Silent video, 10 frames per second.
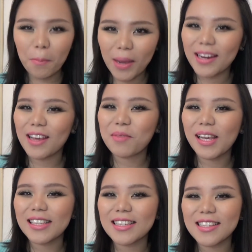My name
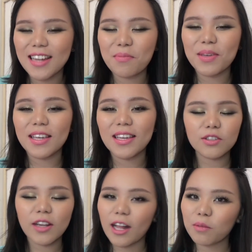is Debbie.
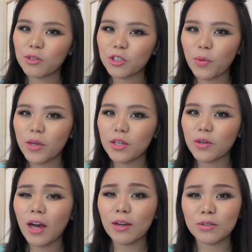Today I'll be showing you
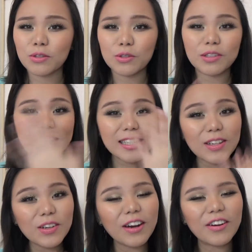how to do this
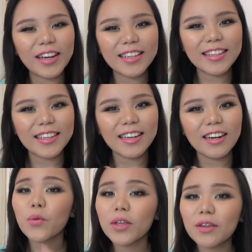look right here
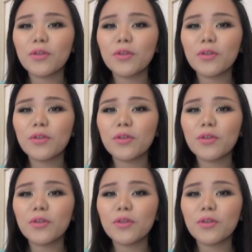with